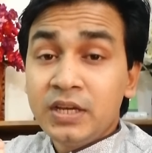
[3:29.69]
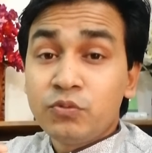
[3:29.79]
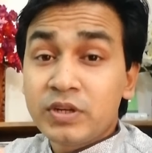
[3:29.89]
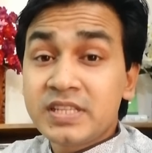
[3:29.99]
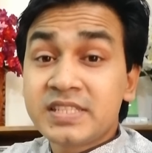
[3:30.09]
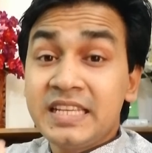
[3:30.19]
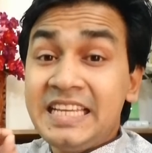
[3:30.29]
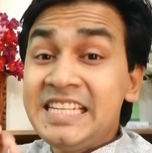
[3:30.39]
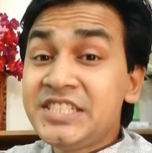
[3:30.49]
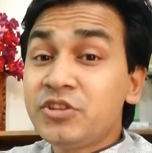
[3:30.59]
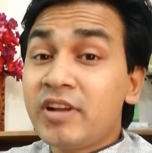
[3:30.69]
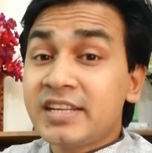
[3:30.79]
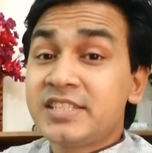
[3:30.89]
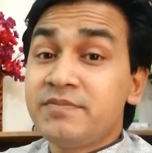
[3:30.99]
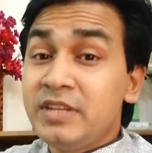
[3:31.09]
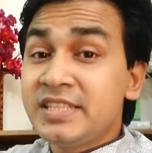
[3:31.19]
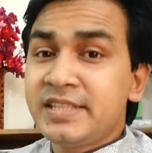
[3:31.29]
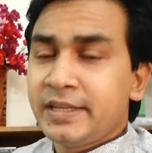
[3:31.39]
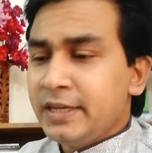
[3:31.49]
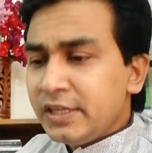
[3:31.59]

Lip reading: what is interactive listening.